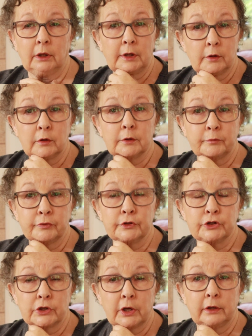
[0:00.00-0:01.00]
They'll
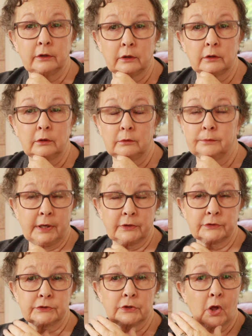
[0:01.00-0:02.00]
appreciate it,
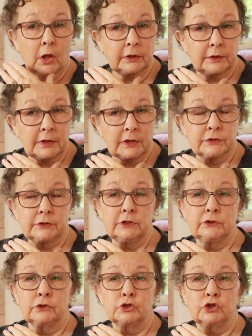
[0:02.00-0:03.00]
because the holiday
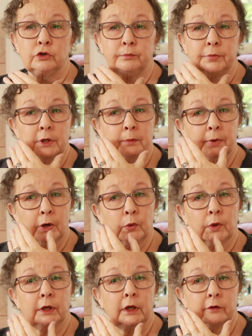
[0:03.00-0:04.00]
season should be
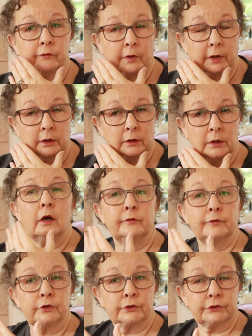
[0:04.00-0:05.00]
about giving of
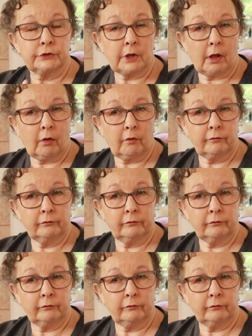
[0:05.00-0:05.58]
yourself,